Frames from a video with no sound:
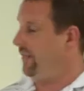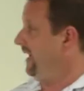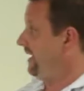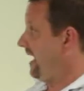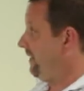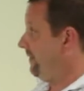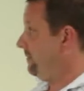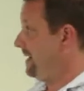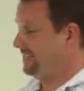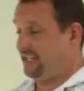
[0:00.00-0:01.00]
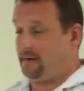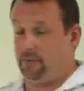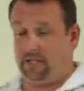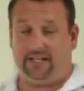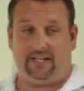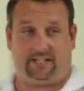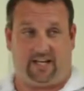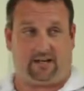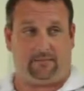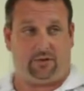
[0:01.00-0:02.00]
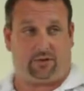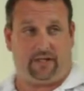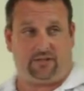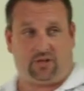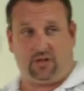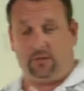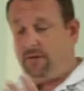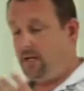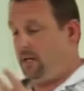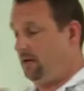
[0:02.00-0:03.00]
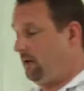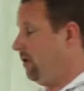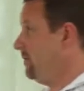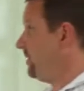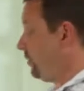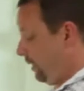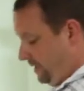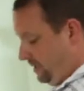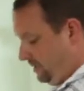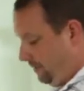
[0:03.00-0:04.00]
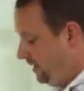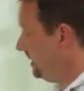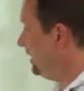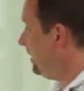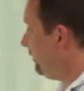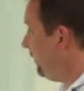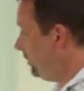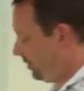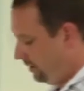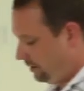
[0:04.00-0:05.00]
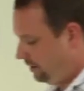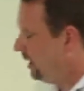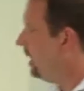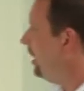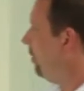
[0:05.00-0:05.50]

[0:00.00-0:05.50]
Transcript: that have an amazing ability to take in nutrients, are going to be almost twice as abundant in the future.